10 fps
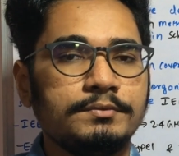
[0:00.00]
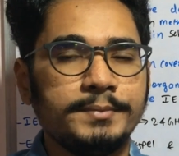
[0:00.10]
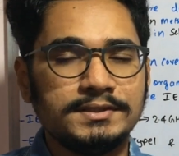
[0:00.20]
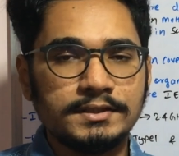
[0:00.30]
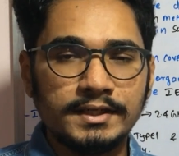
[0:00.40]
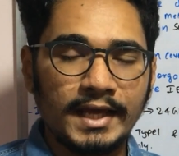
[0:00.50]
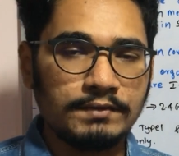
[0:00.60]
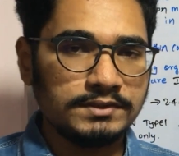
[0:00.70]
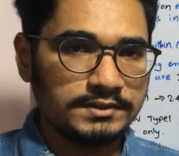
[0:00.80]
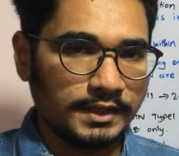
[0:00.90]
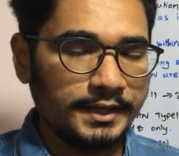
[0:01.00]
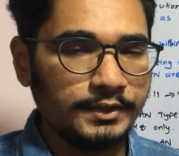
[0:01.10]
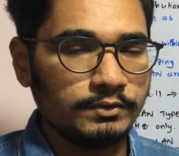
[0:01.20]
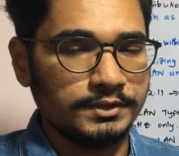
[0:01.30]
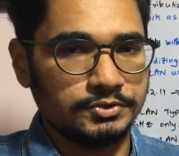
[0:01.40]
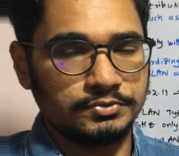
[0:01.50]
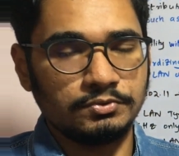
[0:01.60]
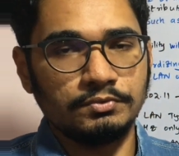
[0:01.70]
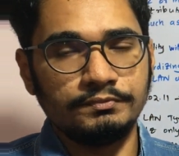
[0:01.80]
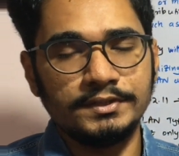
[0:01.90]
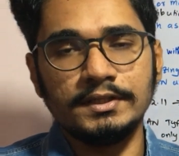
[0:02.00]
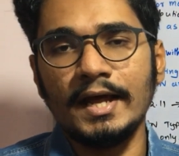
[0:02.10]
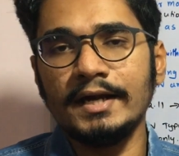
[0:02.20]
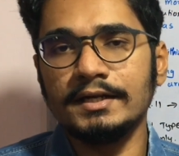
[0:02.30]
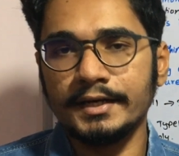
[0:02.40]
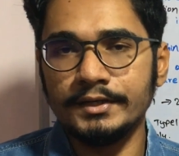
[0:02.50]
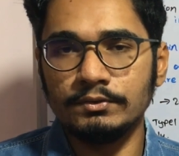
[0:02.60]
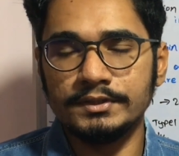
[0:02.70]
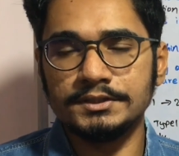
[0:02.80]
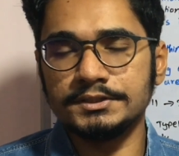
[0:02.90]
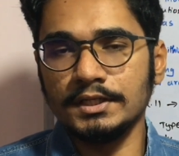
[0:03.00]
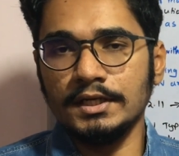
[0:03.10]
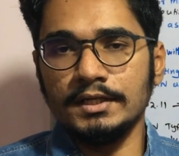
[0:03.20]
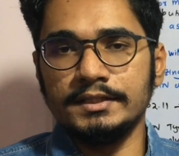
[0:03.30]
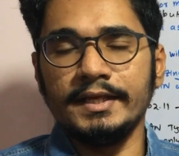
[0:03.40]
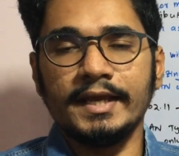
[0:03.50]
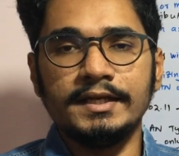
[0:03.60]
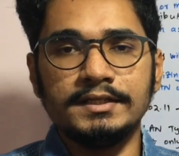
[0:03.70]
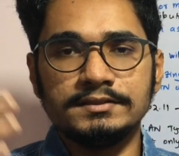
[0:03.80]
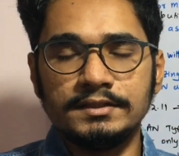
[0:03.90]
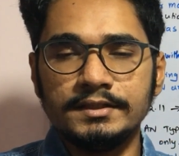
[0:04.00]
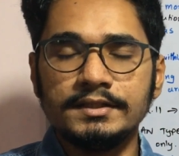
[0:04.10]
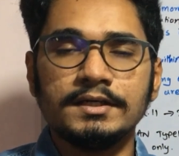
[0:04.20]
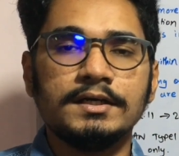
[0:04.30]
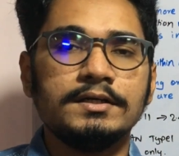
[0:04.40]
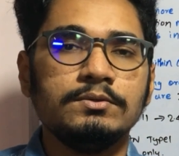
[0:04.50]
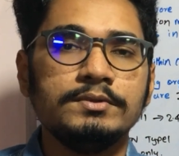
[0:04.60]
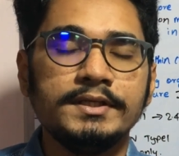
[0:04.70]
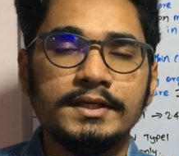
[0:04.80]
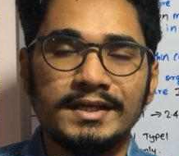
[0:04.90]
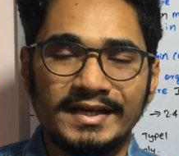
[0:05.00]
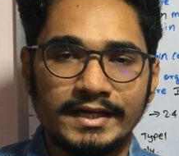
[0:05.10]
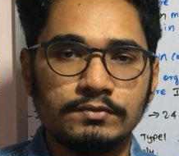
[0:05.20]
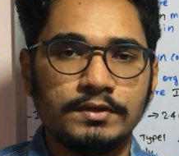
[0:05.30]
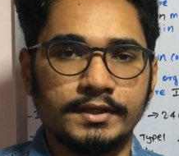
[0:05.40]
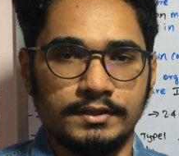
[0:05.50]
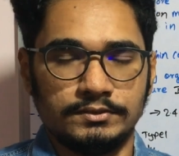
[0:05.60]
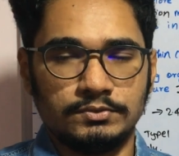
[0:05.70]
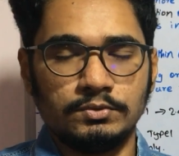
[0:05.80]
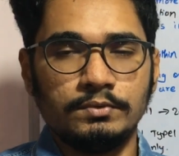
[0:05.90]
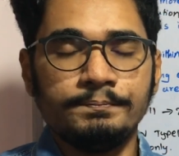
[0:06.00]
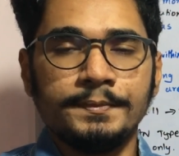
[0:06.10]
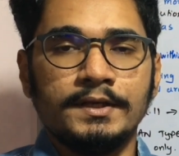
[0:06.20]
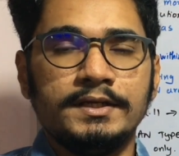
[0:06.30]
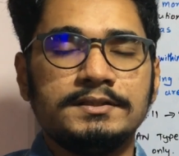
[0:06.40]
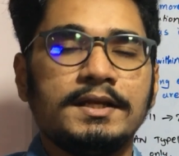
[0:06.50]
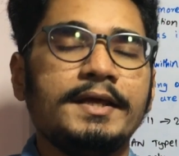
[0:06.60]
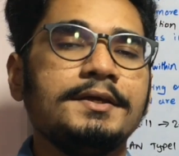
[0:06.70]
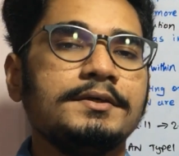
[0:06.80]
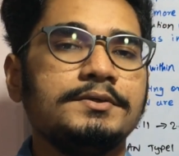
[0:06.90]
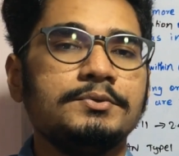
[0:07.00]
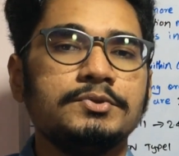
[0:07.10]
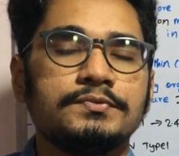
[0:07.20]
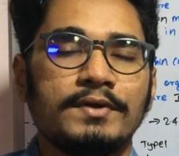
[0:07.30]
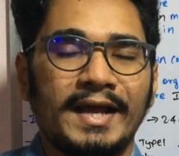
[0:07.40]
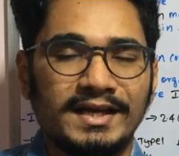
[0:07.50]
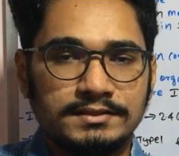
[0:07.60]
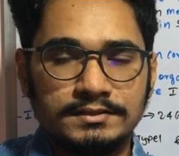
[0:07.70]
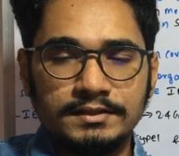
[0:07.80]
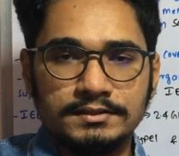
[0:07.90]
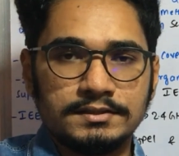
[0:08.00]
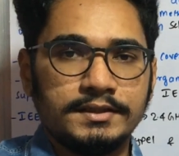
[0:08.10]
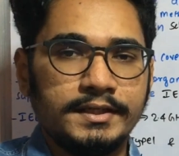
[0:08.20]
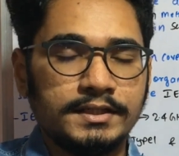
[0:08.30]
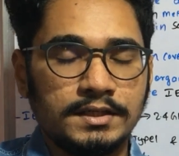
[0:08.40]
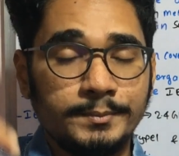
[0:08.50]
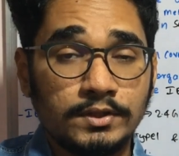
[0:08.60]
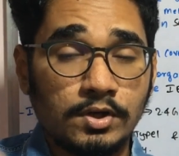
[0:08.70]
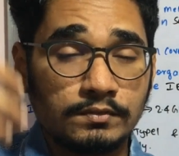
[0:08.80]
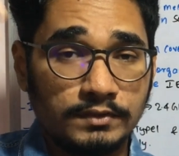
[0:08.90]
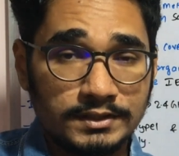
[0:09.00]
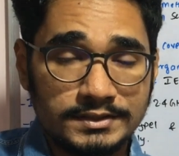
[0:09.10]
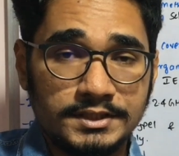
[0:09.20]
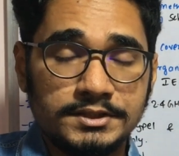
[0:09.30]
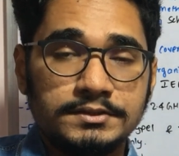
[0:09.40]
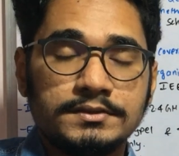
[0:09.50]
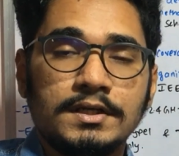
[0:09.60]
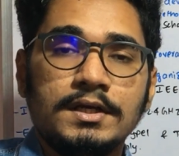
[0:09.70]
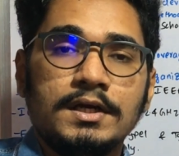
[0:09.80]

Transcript: you basically have this radio dish. So with that radio dish, they can easily do the networking. So it's like used for accessing certain terminal or workstations